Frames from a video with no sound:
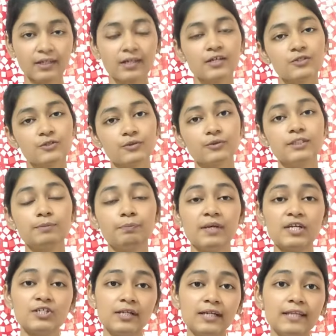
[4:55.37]
So
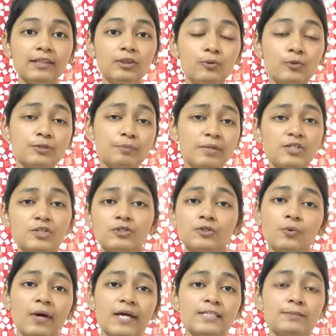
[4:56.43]
especially in those
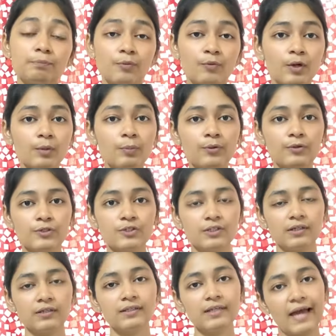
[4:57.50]
patients who has poor
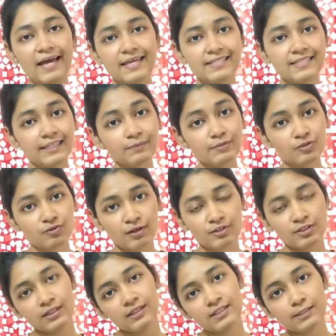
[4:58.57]
posture, the SCM
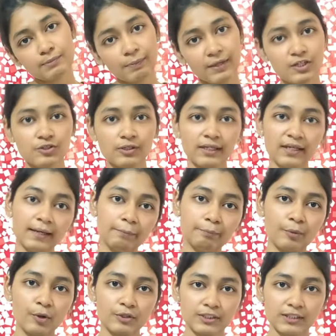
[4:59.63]
stretching is especially
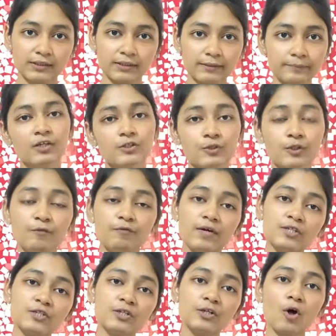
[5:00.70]
important. So the
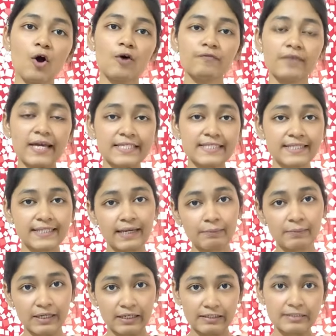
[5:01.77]
function of
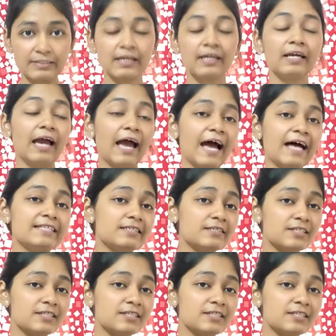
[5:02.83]
SCM is, as it